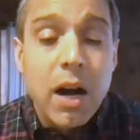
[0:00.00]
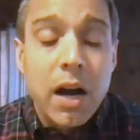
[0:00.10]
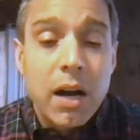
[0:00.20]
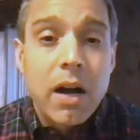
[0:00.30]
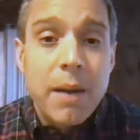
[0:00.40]

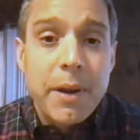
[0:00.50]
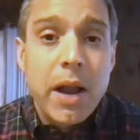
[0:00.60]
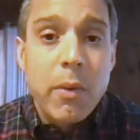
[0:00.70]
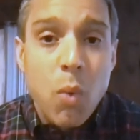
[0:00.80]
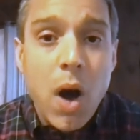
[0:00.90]
I mean,
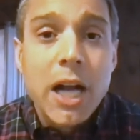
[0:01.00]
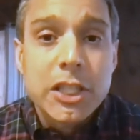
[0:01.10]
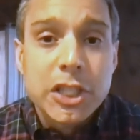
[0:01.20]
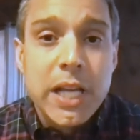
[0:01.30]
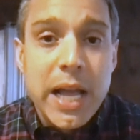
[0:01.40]
I
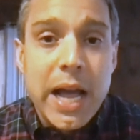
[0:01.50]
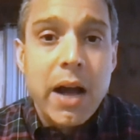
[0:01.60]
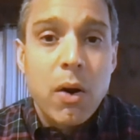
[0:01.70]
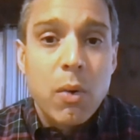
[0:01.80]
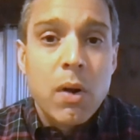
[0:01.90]
watched
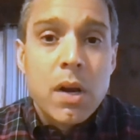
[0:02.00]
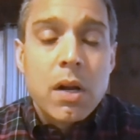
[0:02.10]
how